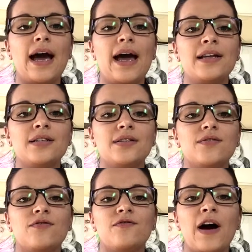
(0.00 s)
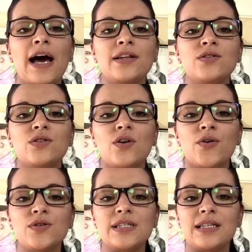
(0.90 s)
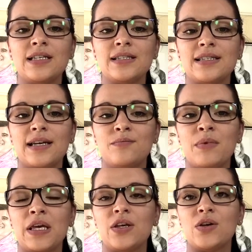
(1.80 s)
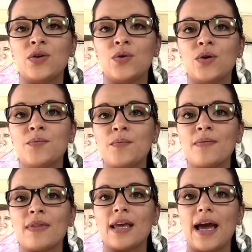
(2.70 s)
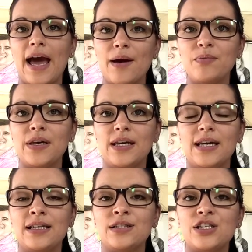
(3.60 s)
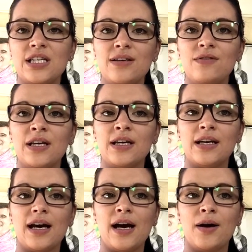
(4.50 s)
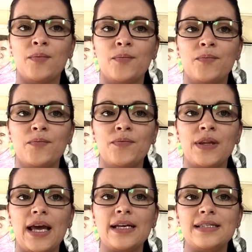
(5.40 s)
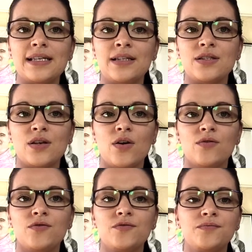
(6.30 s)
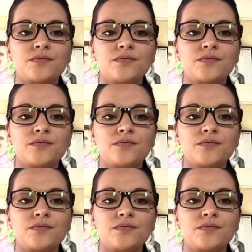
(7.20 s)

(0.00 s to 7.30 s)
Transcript: and find those things that make you happy in achieving a sense of